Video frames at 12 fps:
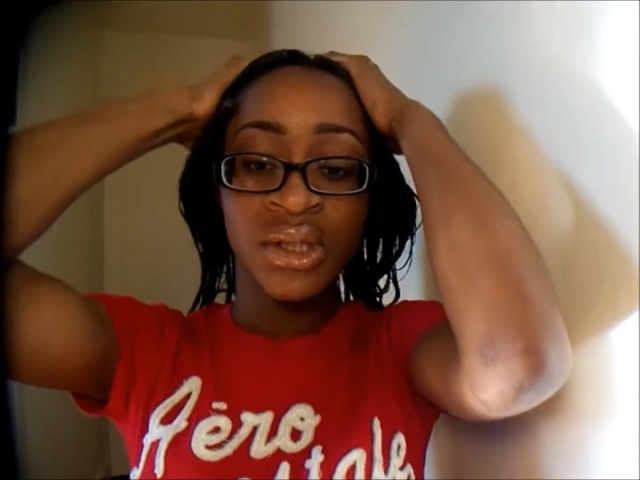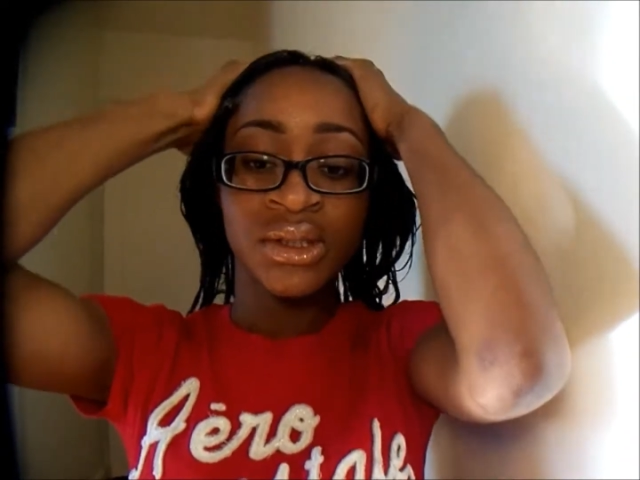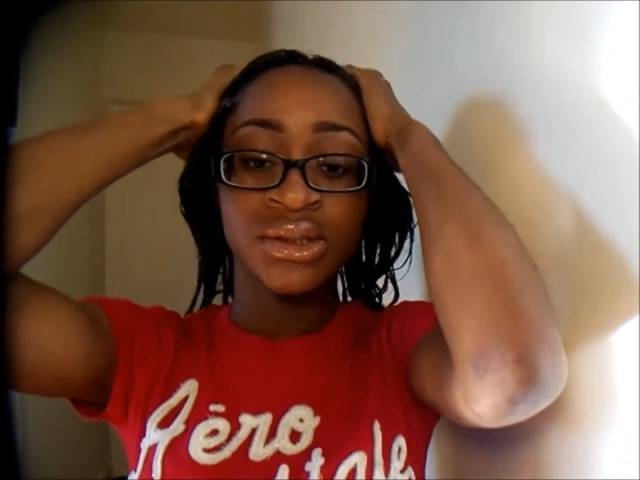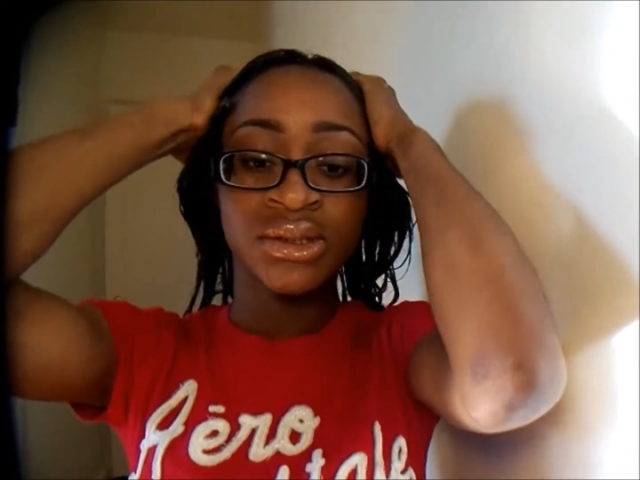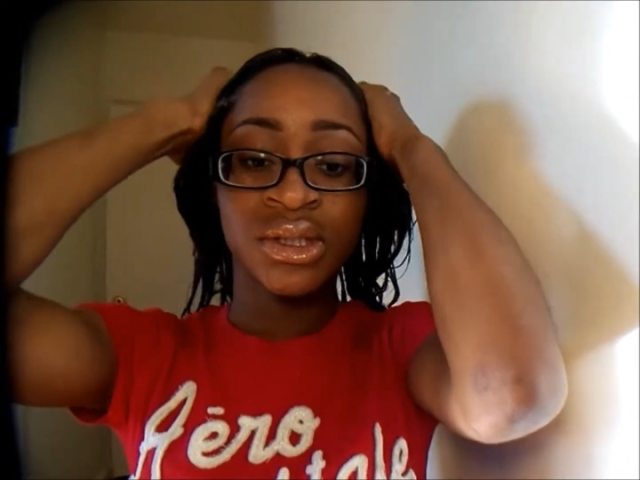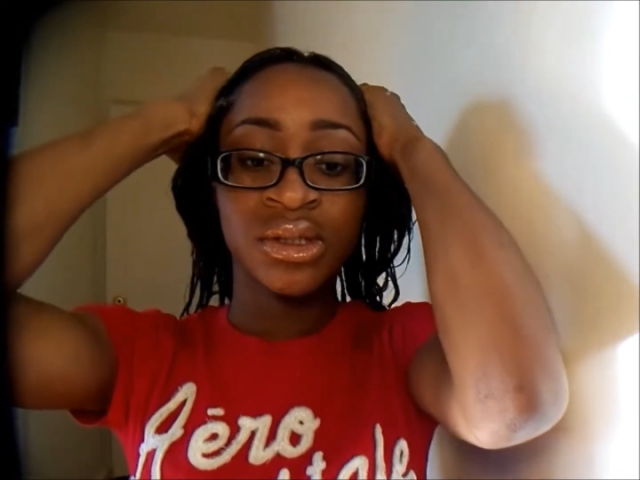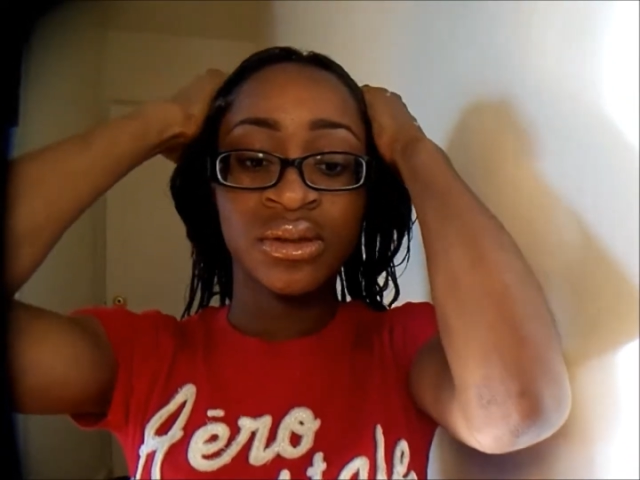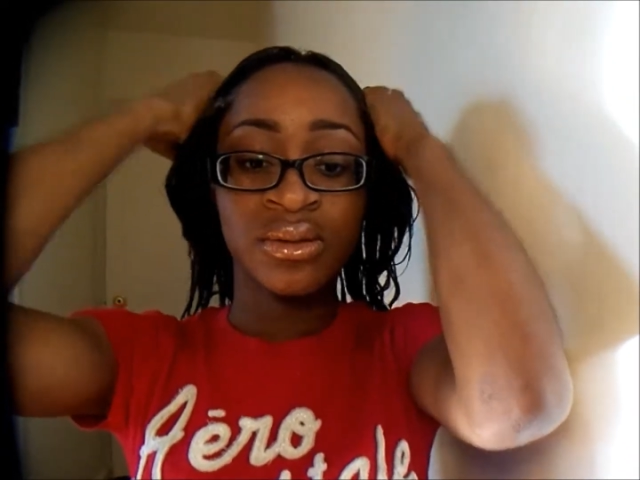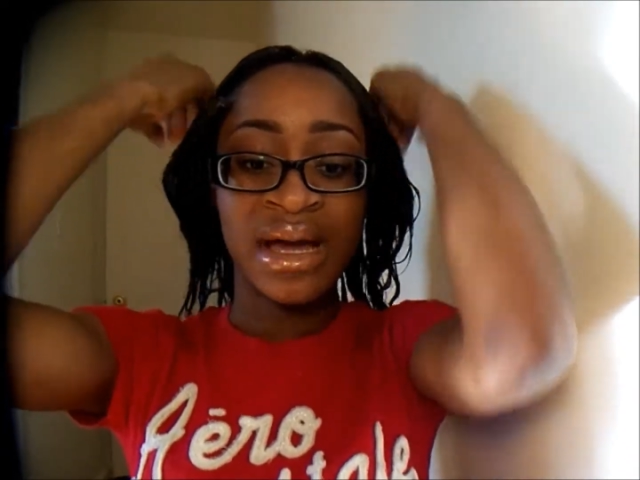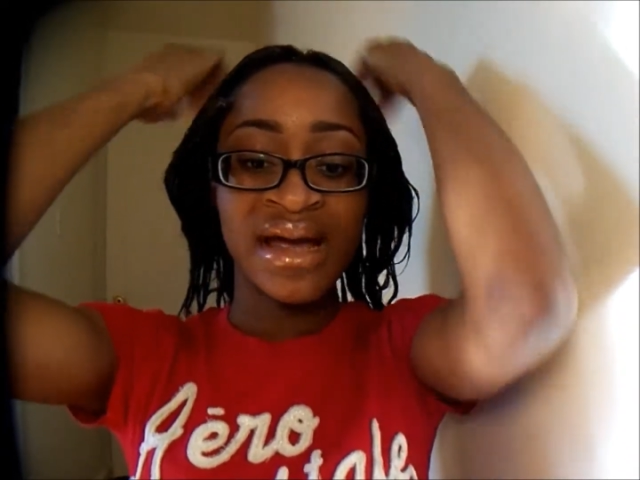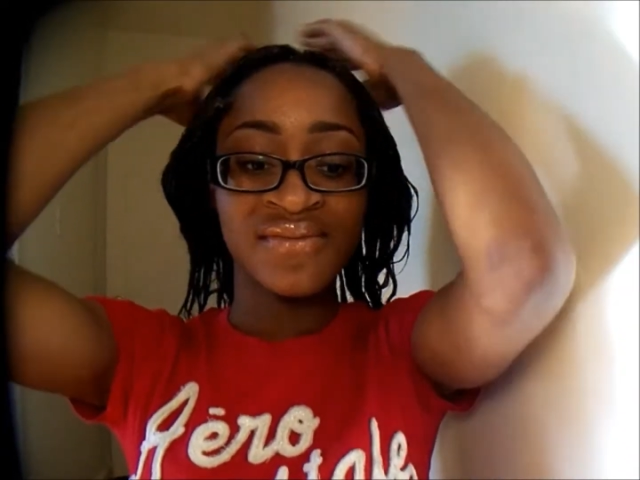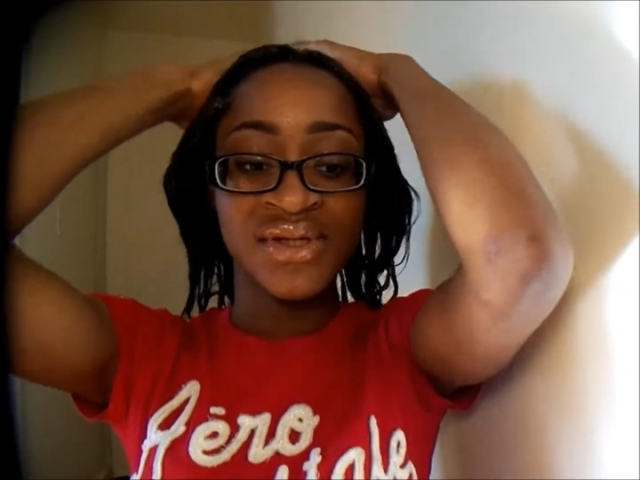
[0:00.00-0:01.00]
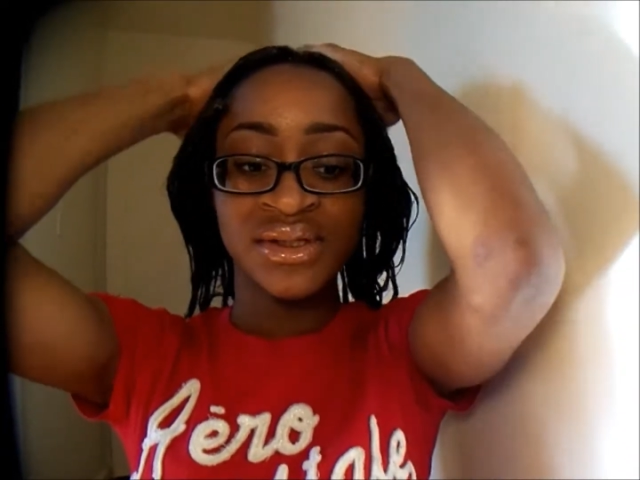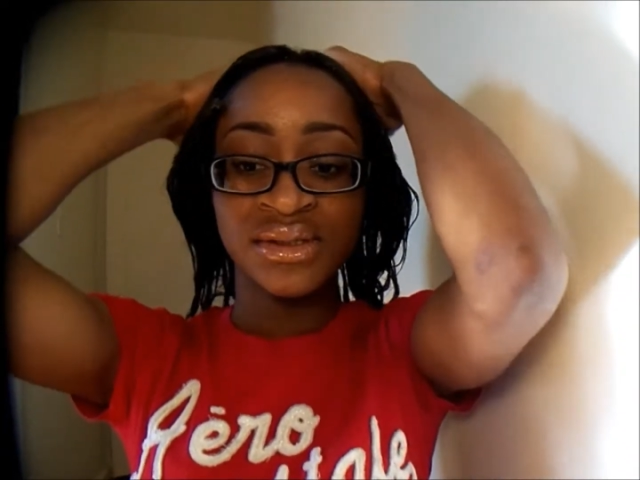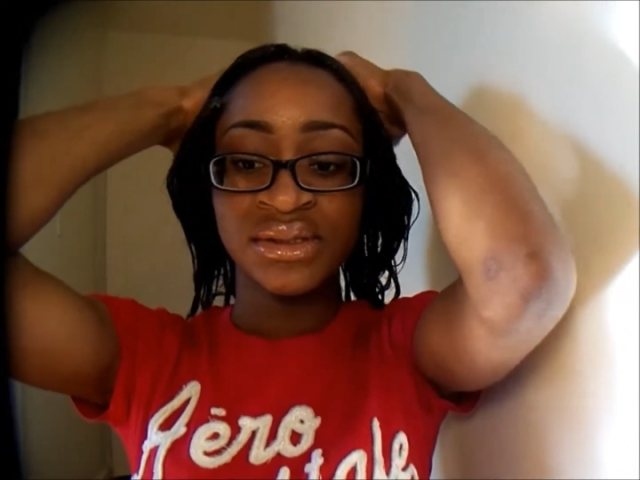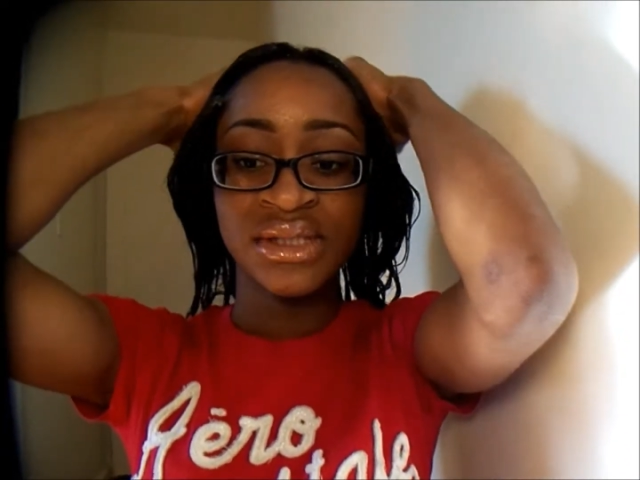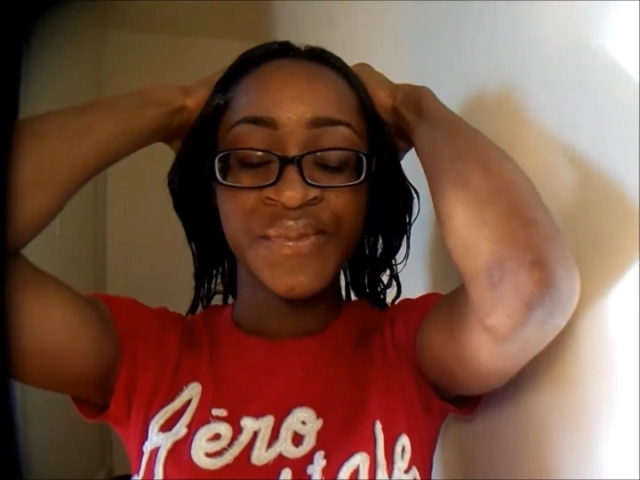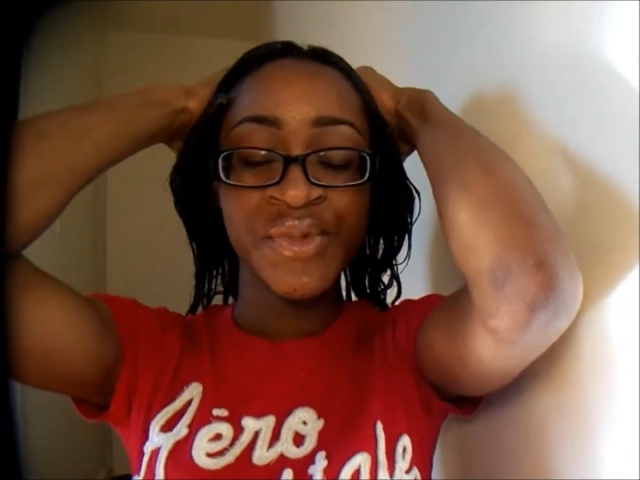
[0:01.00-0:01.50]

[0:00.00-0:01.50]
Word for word: so after this I'm